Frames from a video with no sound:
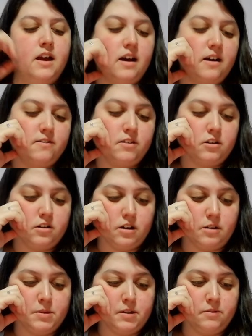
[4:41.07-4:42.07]
after
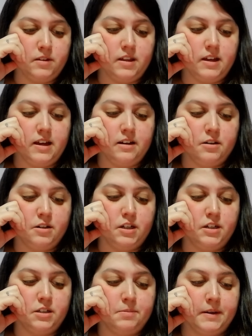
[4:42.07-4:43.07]
adoption with energy
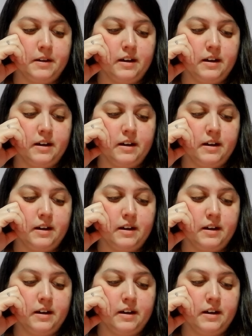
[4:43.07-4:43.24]
to spare.